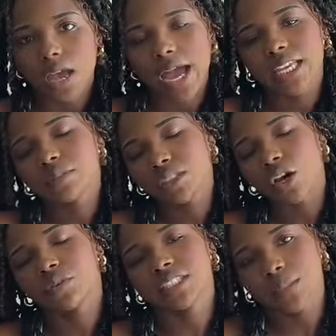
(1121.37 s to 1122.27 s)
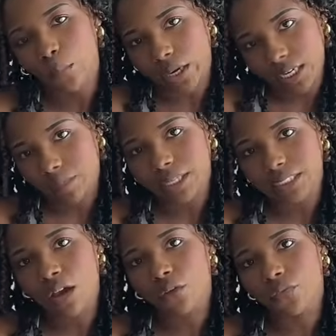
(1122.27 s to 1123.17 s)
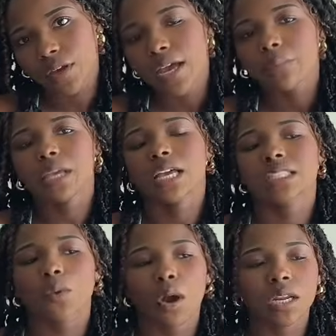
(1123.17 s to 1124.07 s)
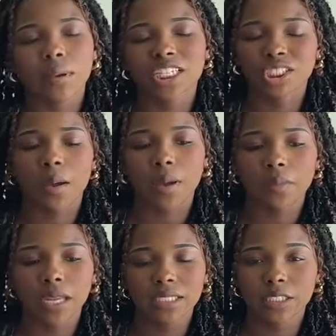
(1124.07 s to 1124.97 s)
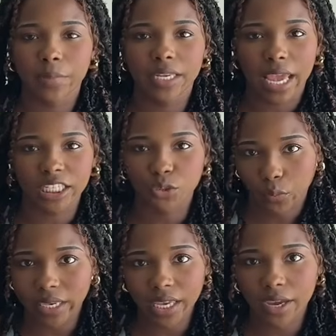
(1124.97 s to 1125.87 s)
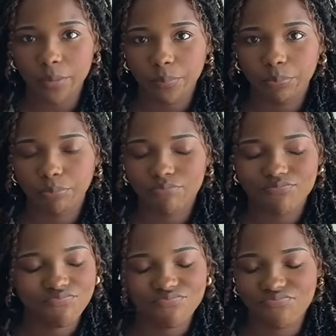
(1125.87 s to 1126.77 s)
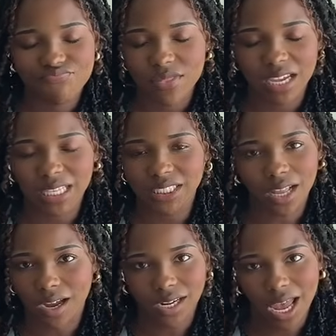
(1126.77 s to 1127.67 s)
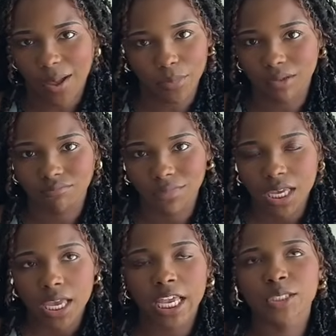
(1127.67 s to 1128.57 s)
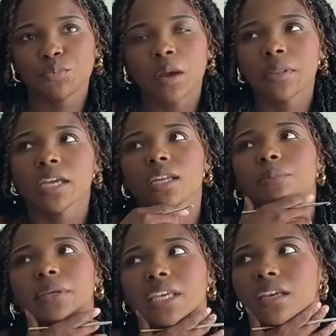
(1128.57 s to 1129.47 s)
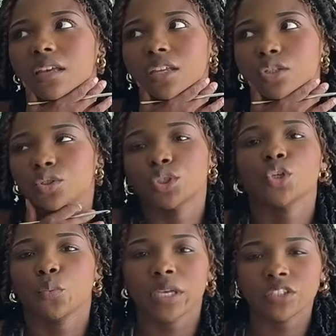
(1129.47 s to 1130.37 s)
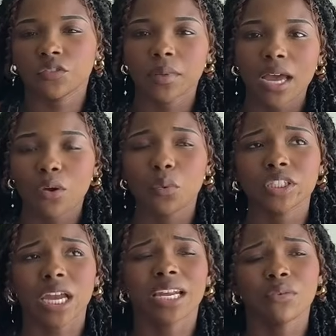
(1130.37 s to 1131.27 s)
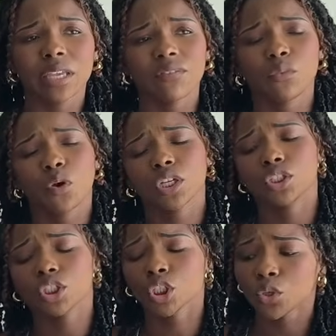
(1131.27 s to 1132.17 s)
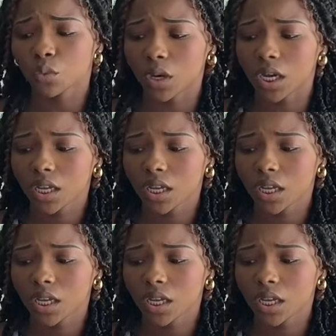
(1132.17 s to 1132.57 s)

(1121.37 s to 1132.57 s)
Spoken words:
I am so disappointed in myself because I wanted my shop update to be next week. It's not gonna happen. It's probably gonna be 2 weeks from now, which I don't even wanna do.